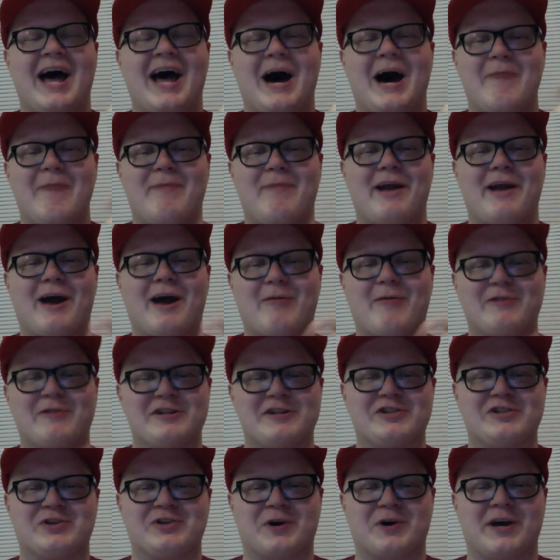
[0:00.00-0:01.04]
I bet I would
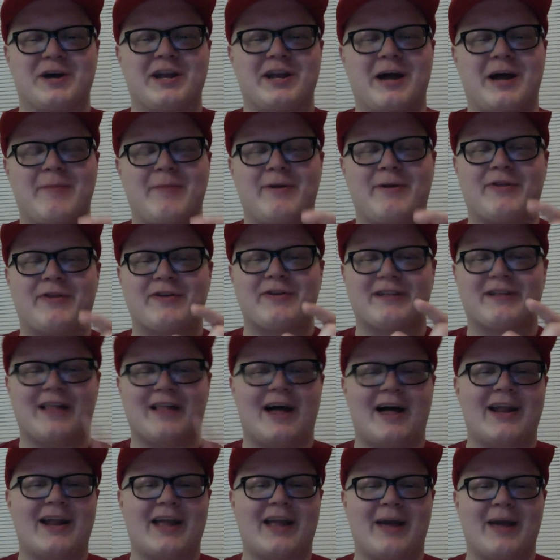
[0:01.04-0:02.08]
enjoy it. I bet there's a
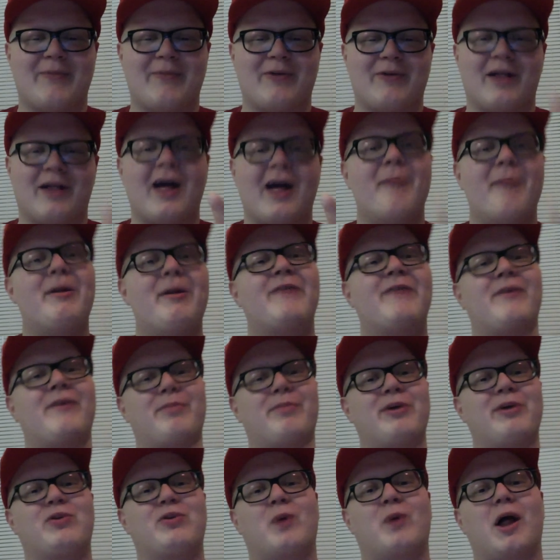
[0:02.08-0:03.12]
lot of games, like I bet if I
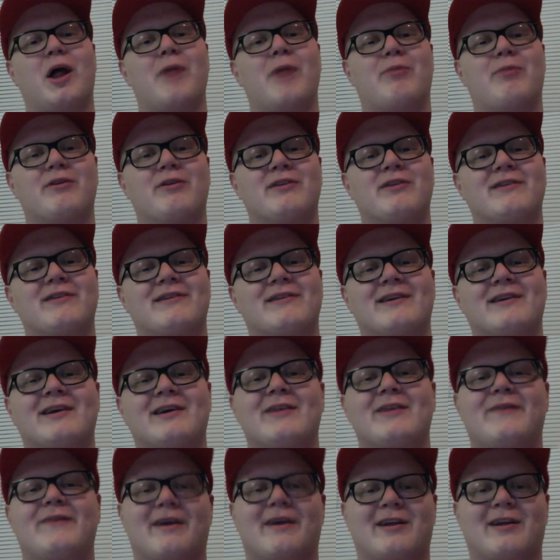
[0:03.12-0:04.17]
played Twilight Princess again,
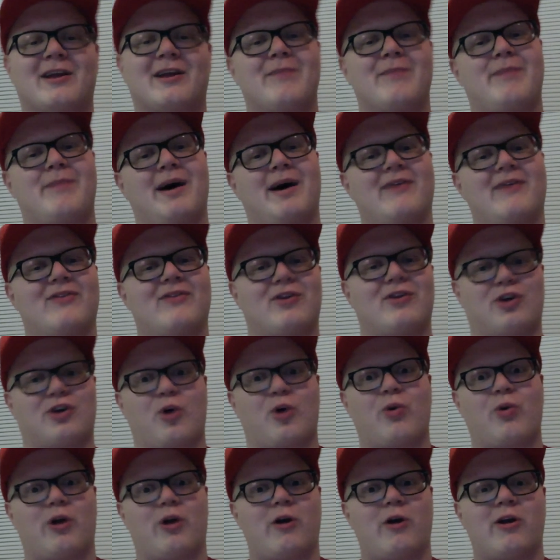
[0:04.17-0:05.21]
if I could get past the
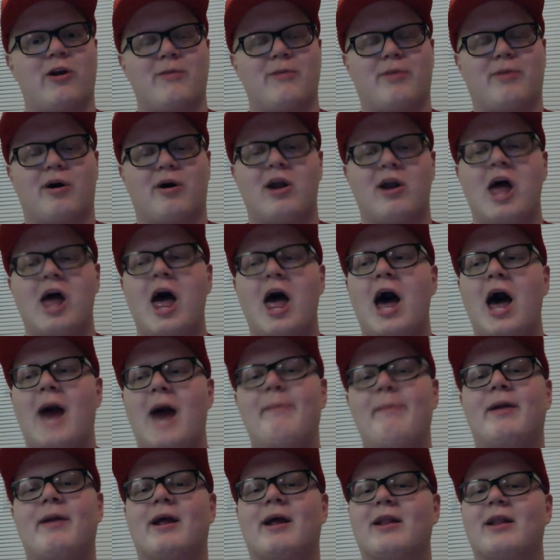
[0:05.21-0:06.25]
goat herding part, I
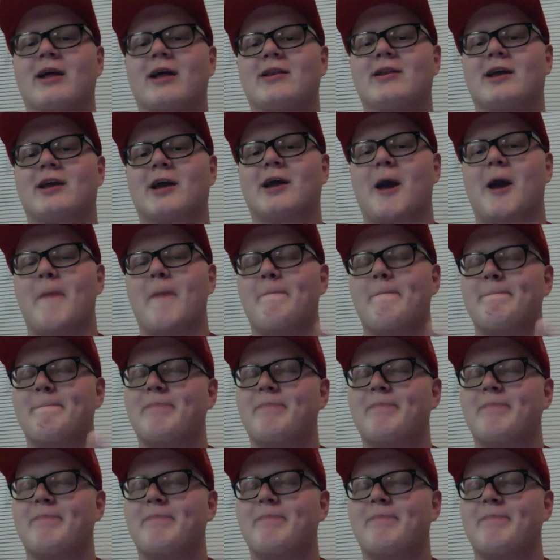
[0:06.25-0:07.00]
bet I'd like that game.